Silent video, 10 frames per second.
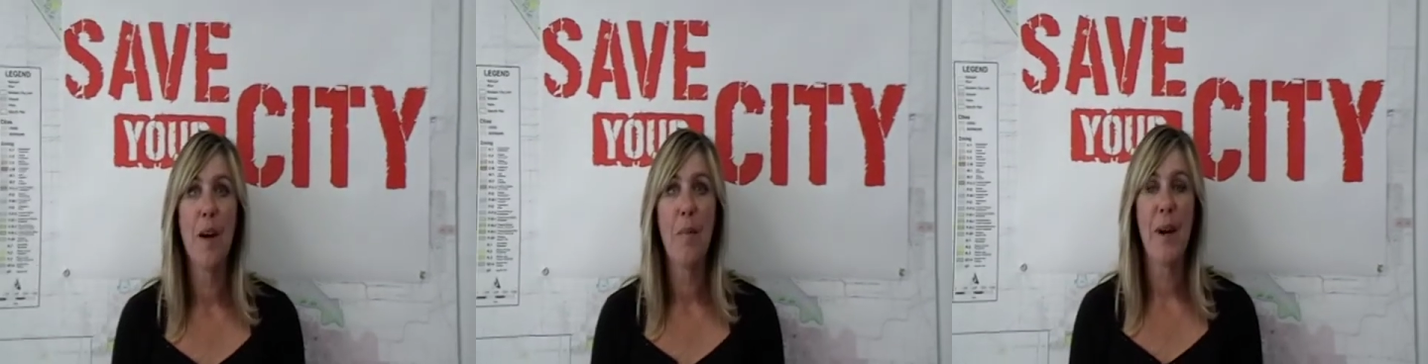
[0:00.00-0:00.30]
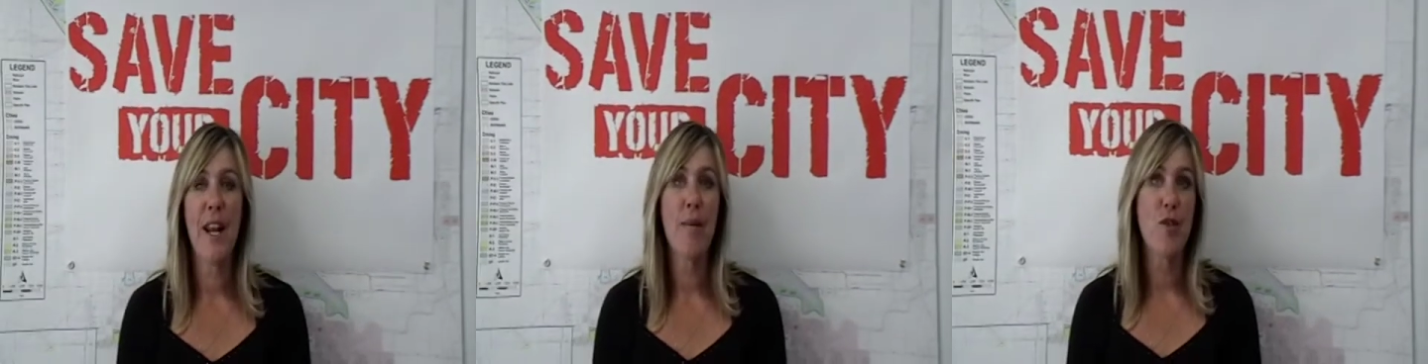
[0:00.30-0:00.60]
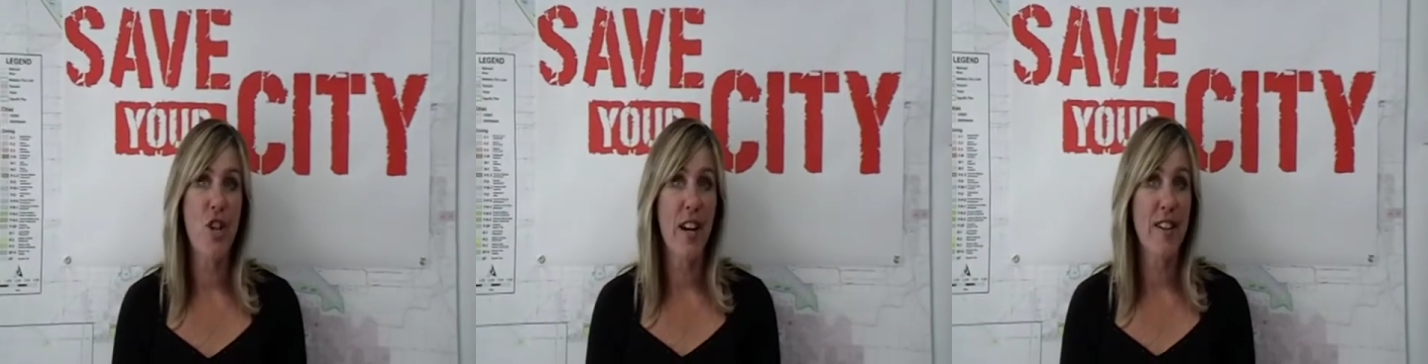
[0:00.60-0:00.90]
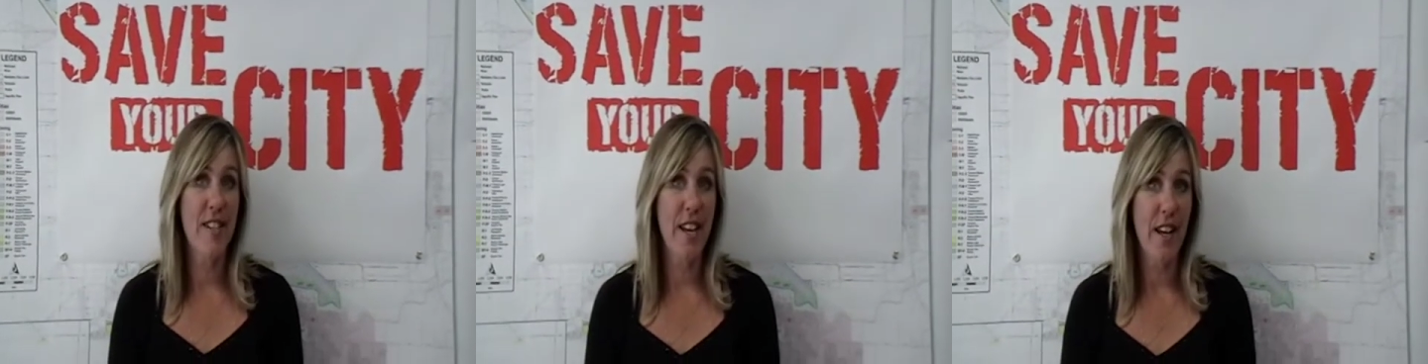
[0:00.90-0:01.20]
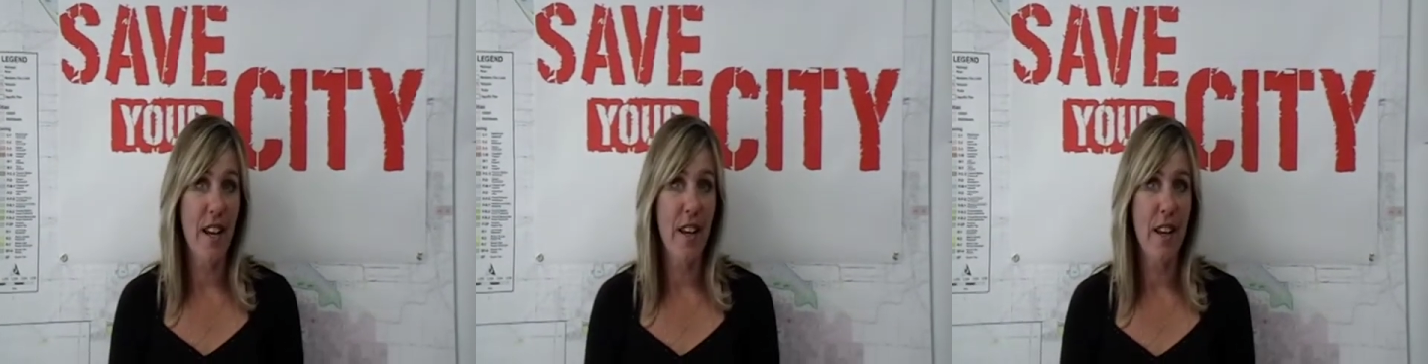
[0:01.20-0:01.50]
My name is Janice
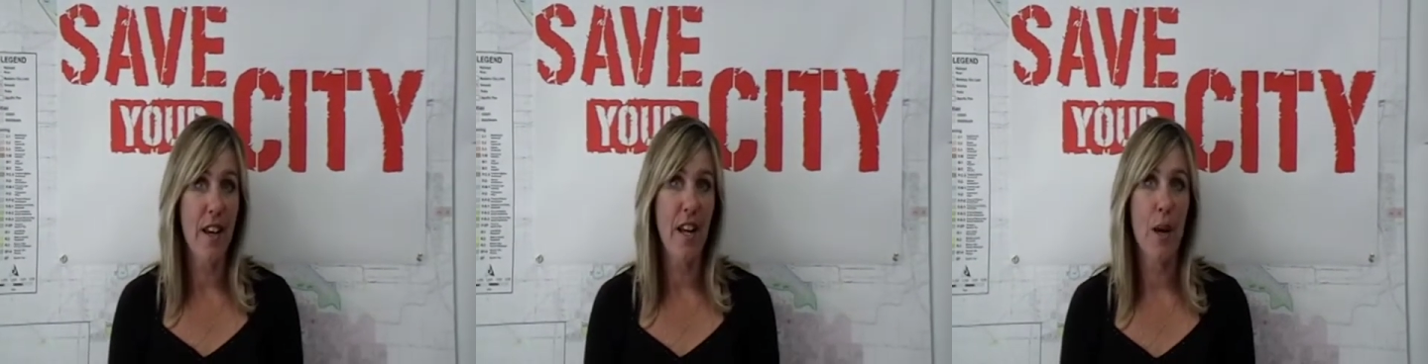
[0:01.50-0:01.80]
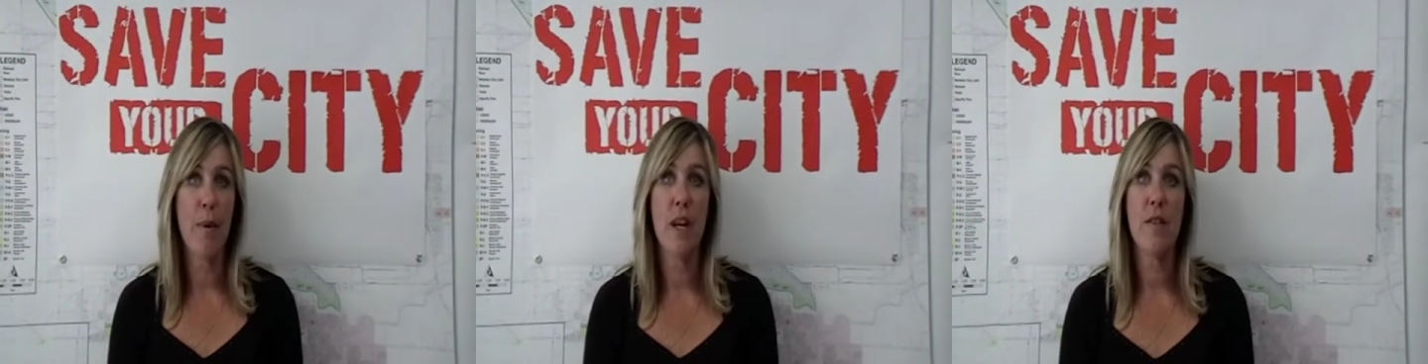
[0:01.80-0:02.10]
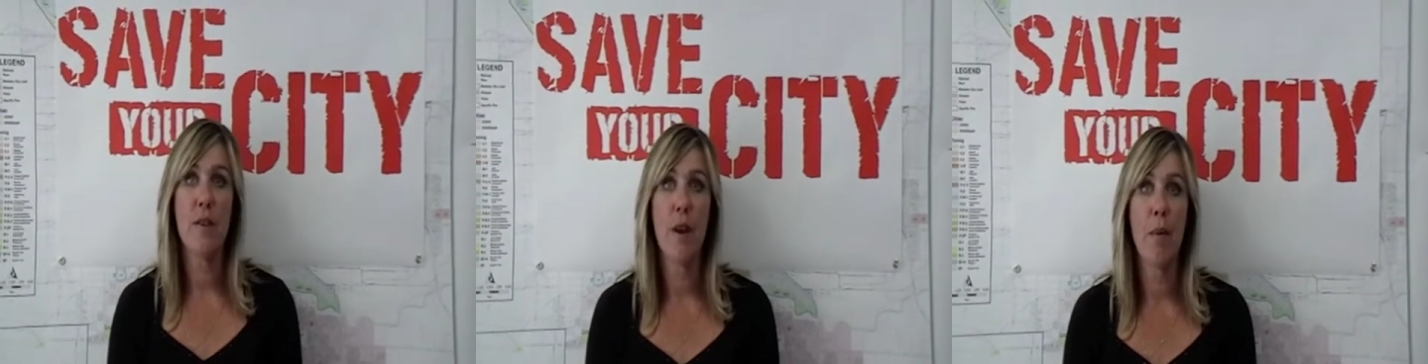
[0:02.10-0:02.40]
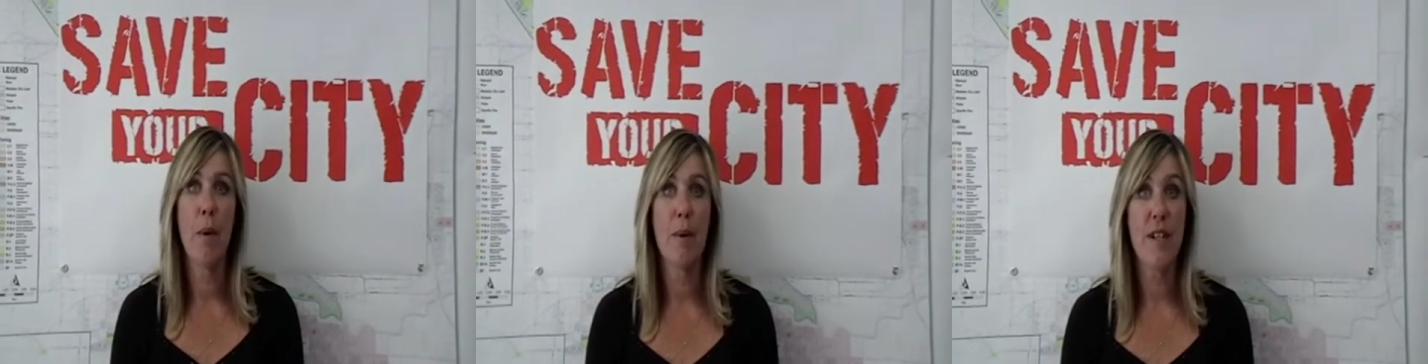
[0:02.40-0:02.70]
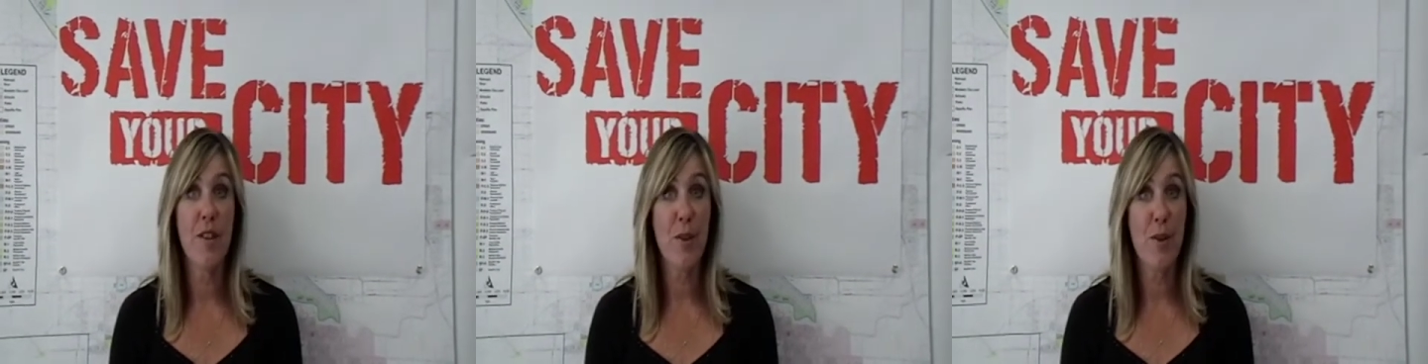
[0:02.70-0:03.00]
Keating, and I'm a
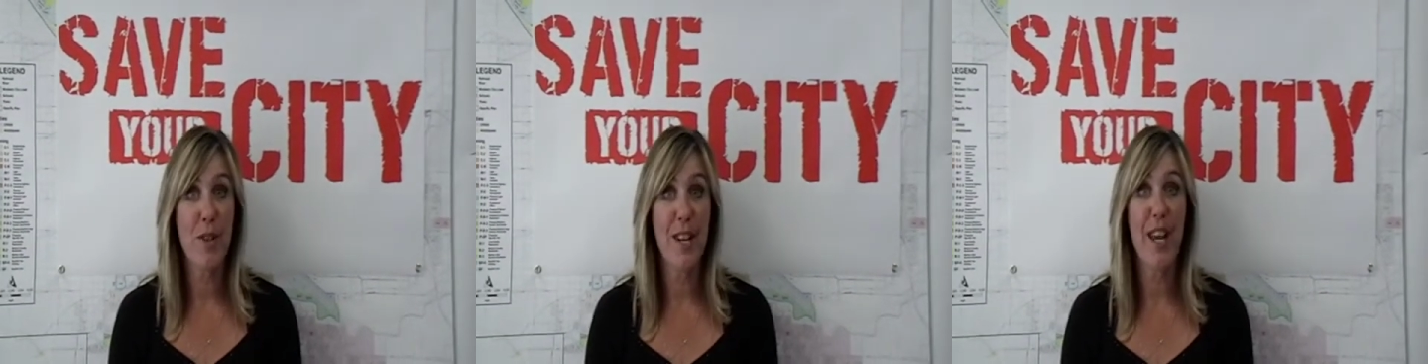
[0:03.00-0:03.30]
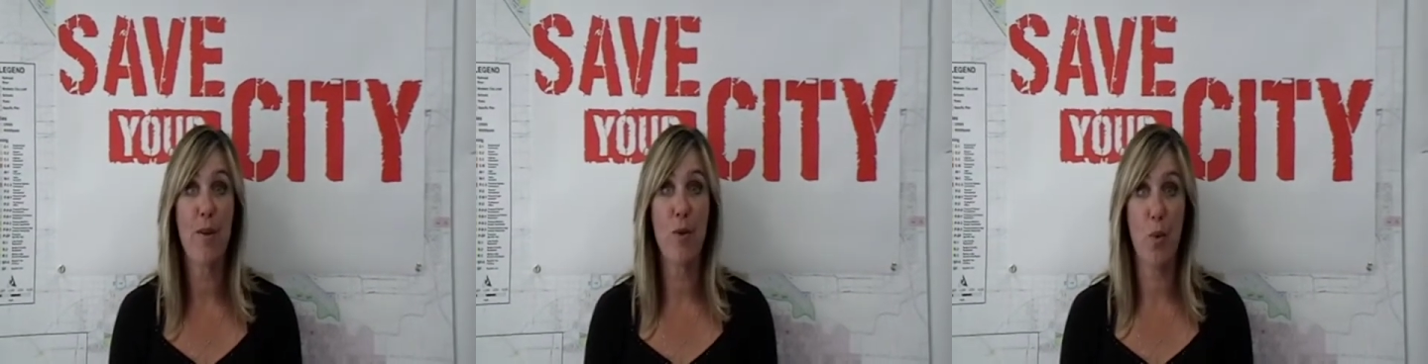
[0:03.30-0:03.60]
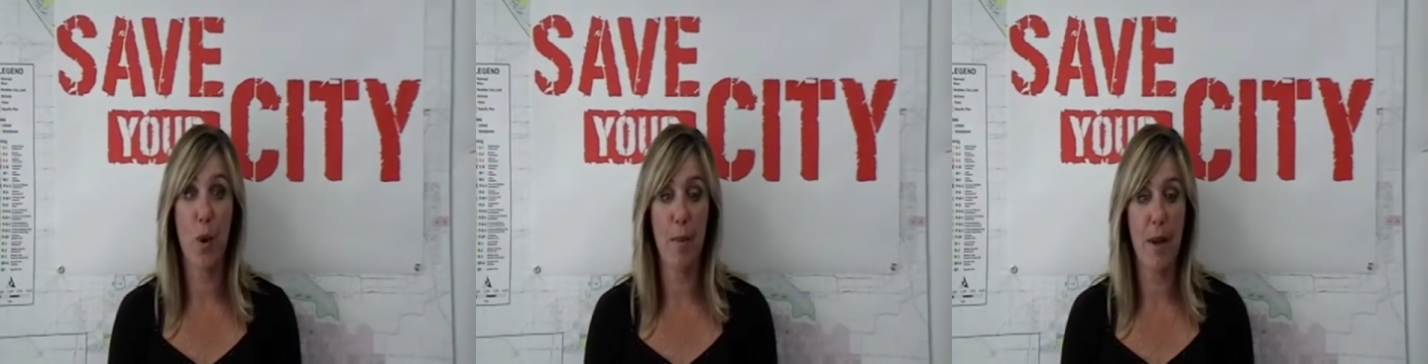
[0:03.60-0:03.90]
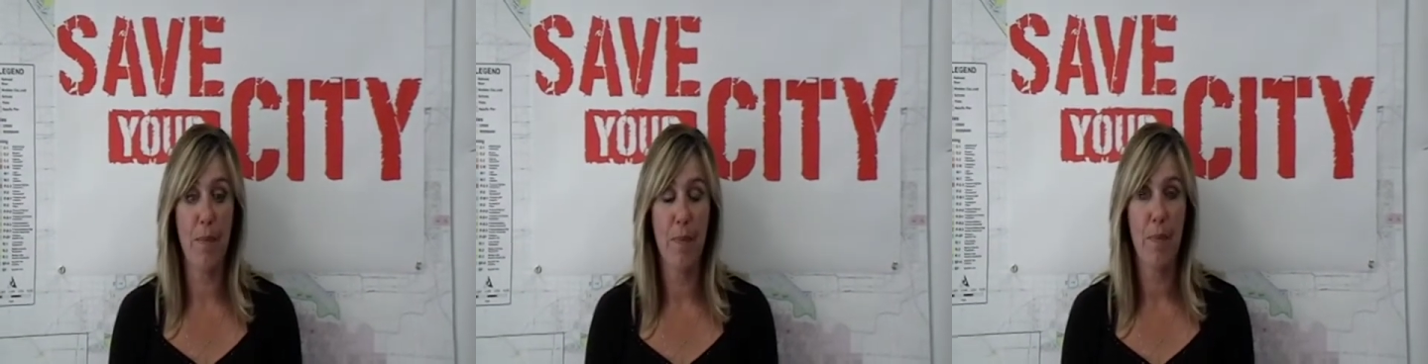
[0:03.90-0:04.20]
Modesto City Councilwoman.